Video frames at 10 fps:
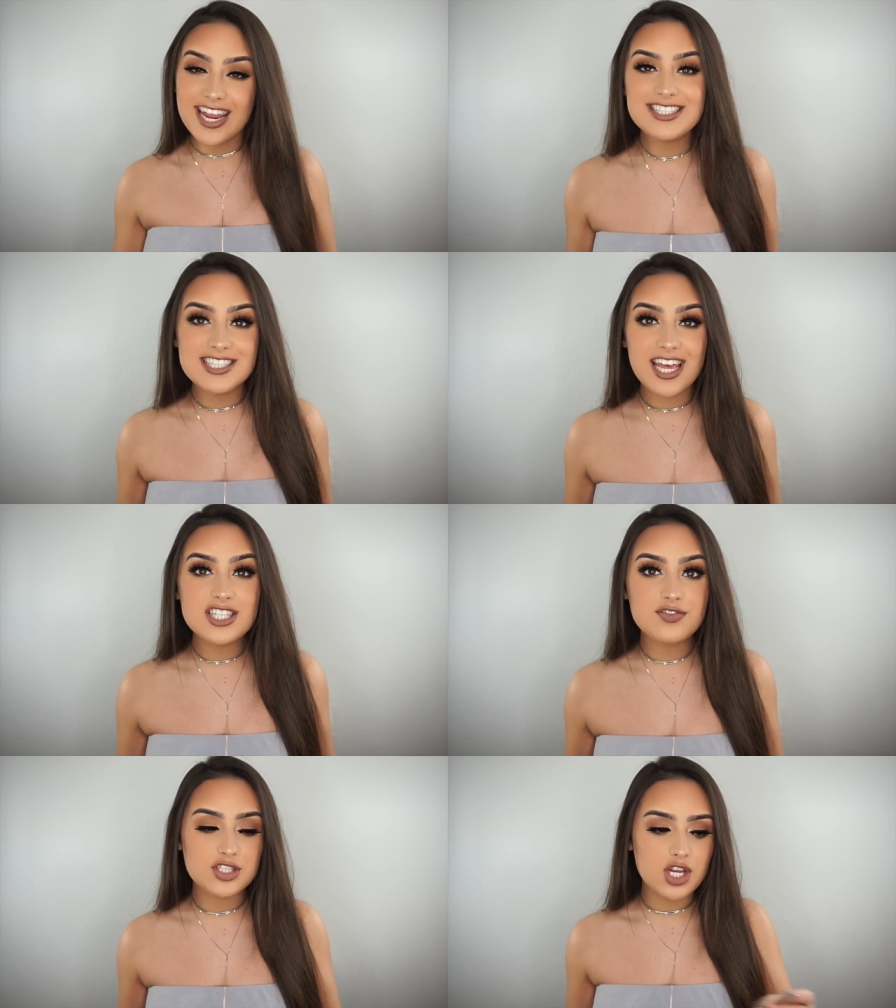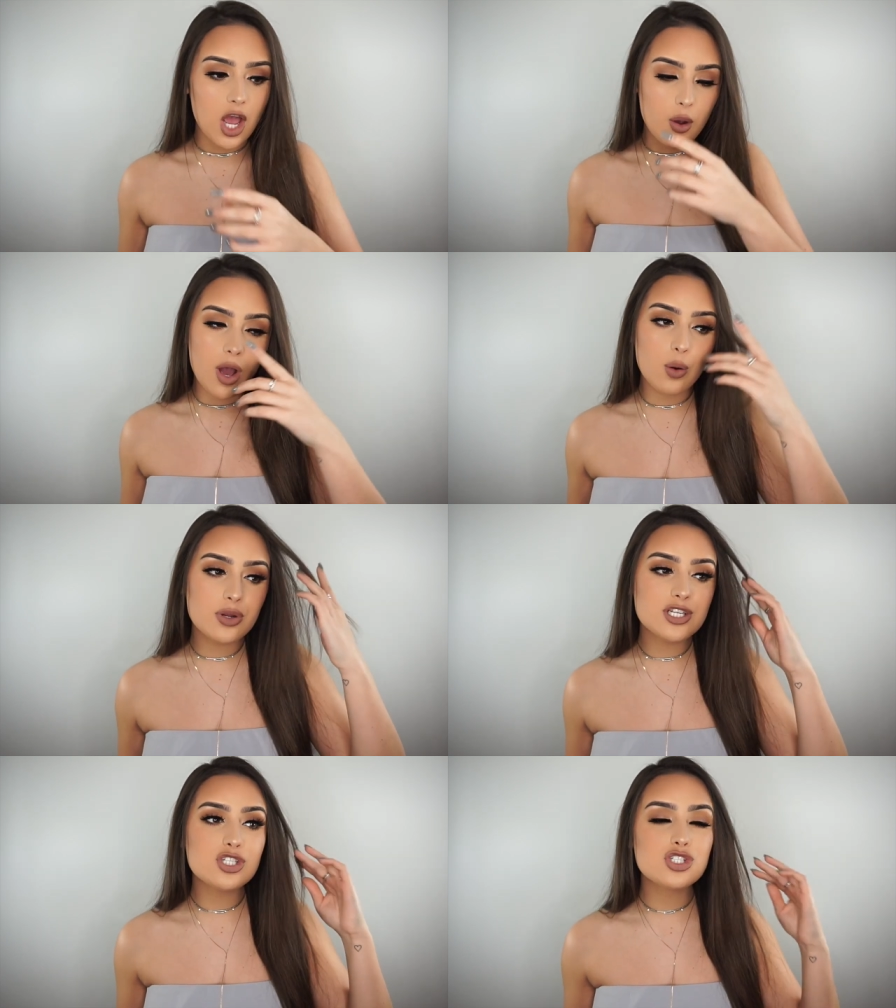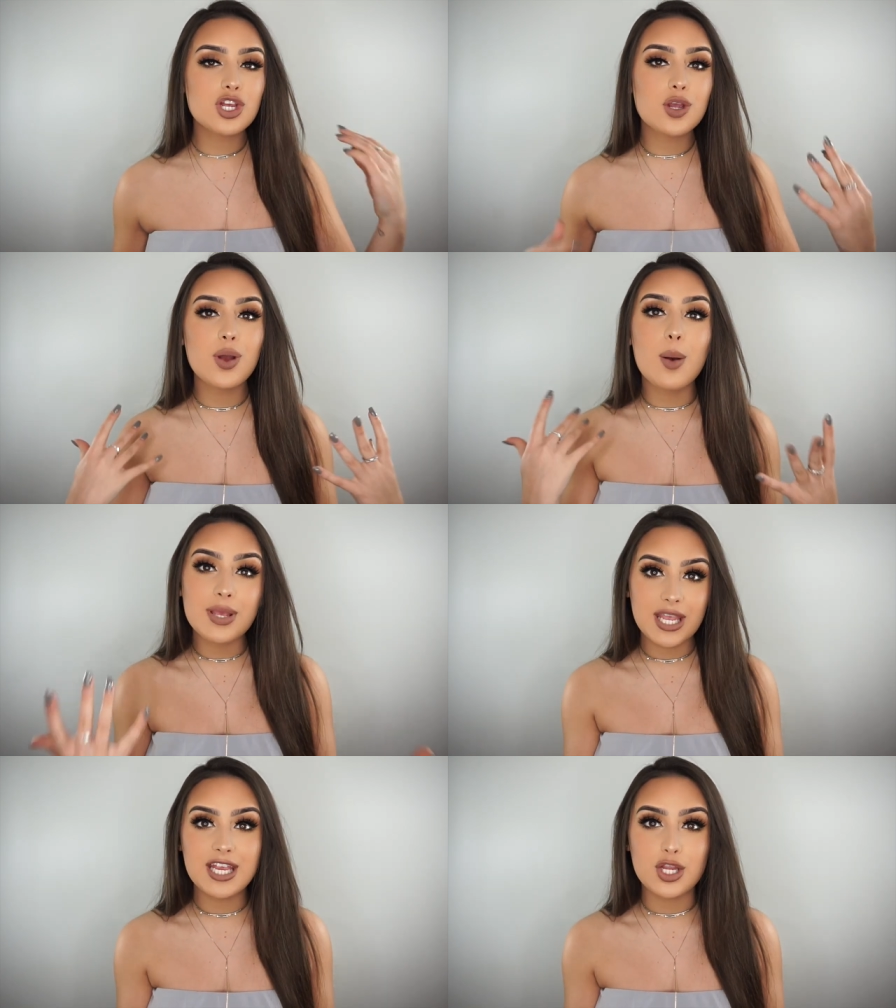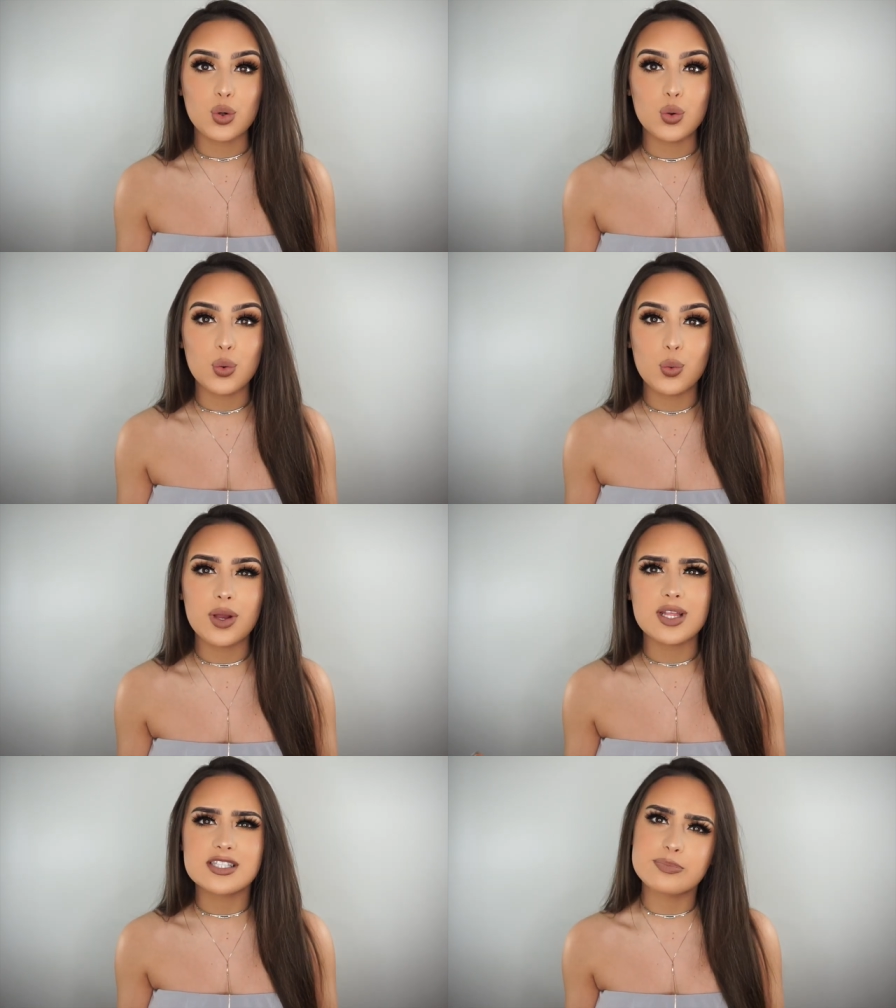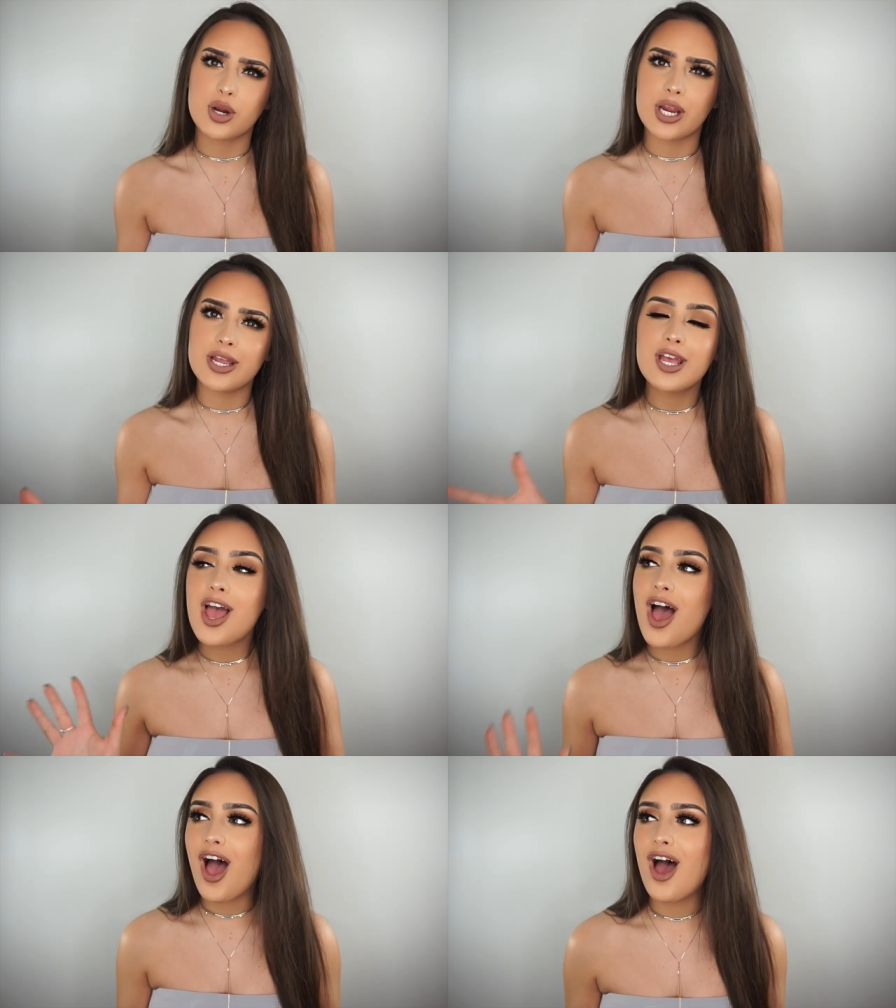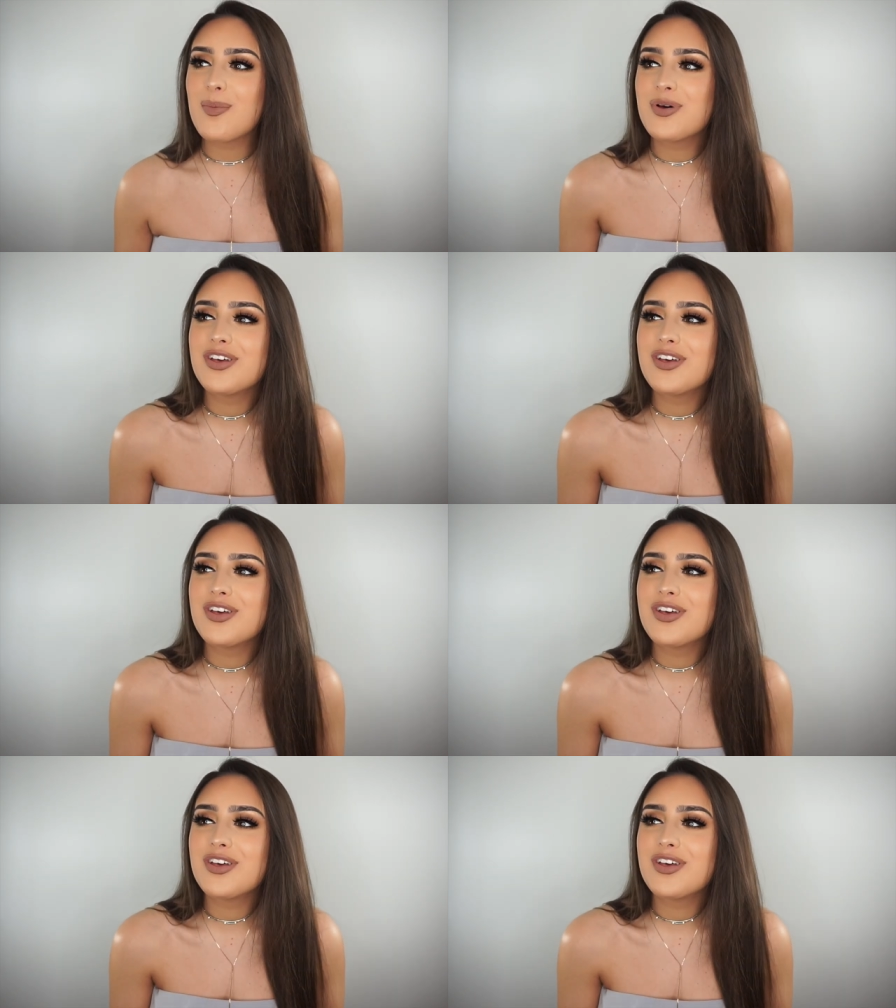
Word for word: in today's video I wanted to do a bikini haul in spring. Um,